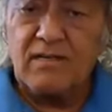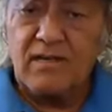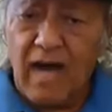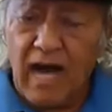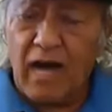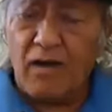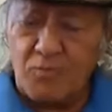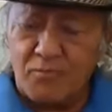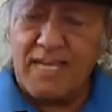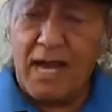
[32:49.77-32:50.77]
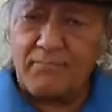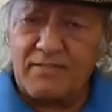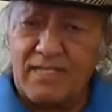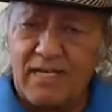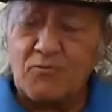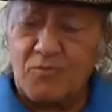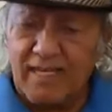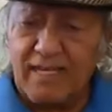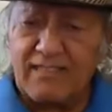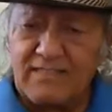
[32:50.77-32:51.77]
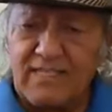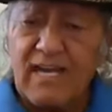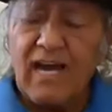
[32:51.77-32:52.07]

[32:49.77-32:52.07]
how to be happy, how to be healthy,